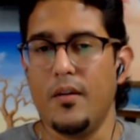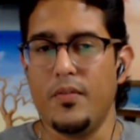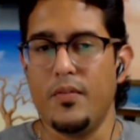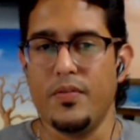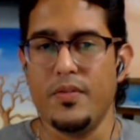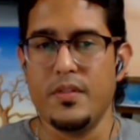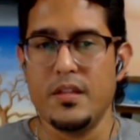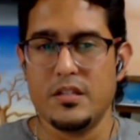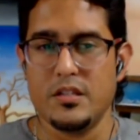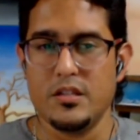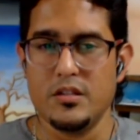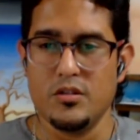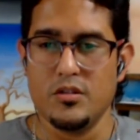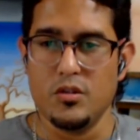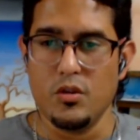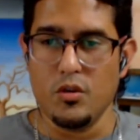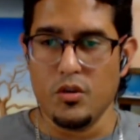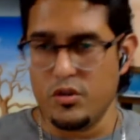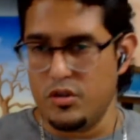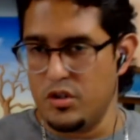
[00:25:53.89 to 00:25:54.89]
This is
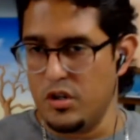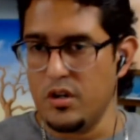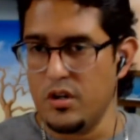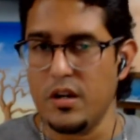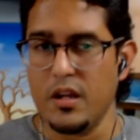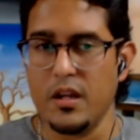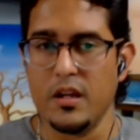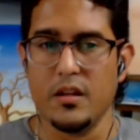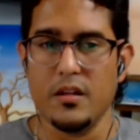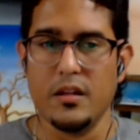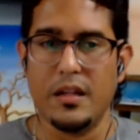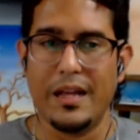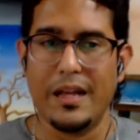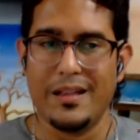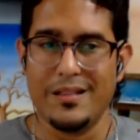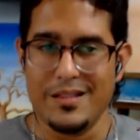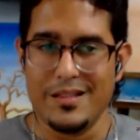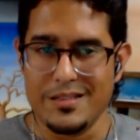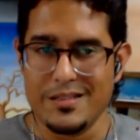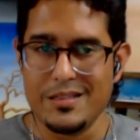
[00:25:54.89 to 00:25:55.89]
your journey. Like,
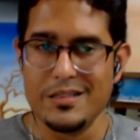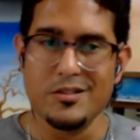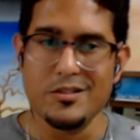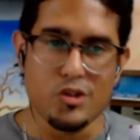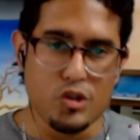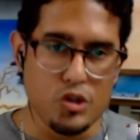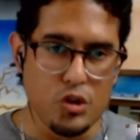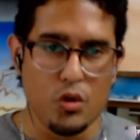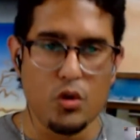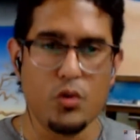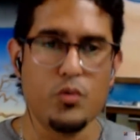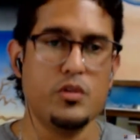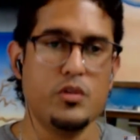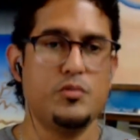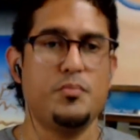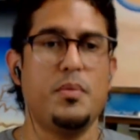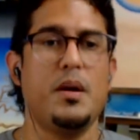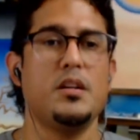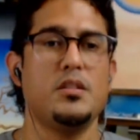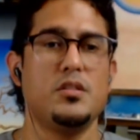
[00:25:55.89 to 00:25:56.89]
this is your
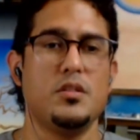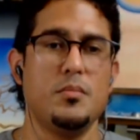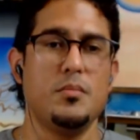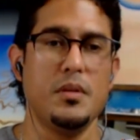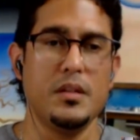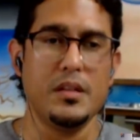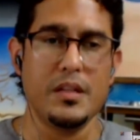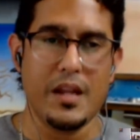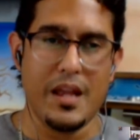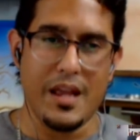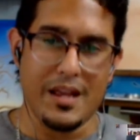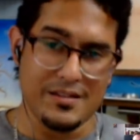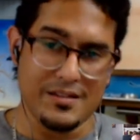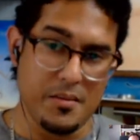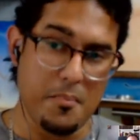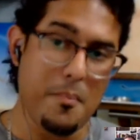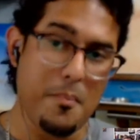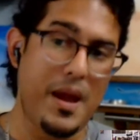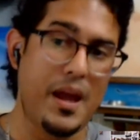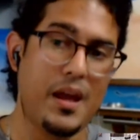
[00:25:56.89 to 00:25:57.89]
responsibility as a
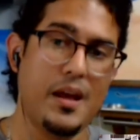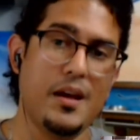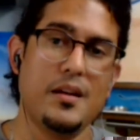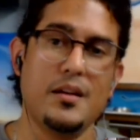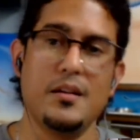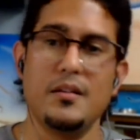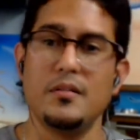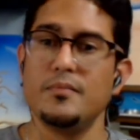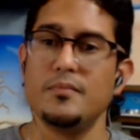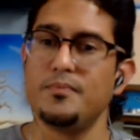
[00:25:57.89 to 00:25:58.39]
man,